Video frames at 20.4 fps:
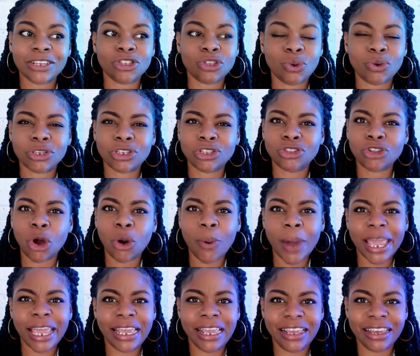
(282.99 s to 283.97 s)
So it's no
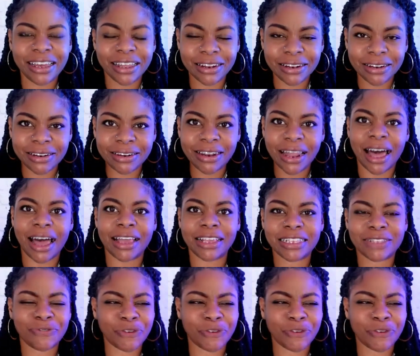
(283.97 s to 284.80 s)
way he could lust.